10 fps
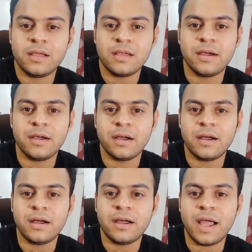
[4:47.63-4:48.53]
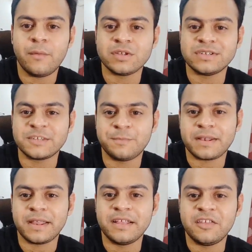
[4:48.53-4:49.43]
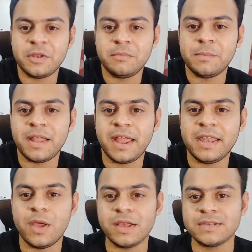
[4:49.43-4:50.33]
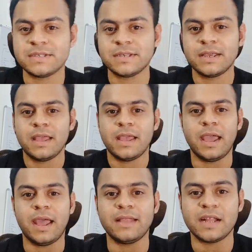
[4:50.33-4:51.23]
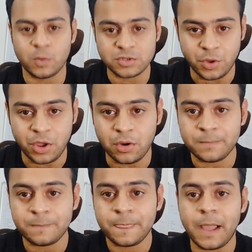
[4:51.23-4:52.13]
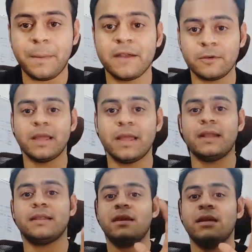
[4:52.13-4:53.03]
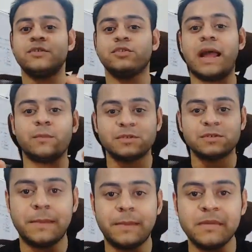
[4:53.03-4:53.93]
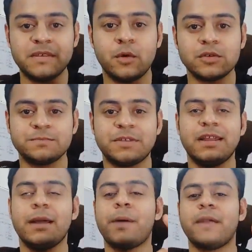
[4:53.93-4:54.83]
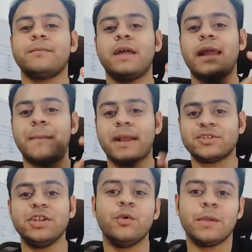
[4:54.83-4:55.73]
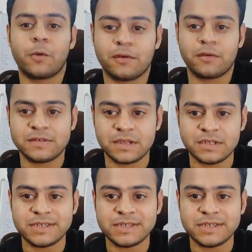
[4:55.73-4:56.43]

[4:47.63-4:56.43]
I wasn't expecting these many people anyways, and that's what's going on. Apart from that, so that was my PPC course update. Apart from that, I'm actually doing prod research.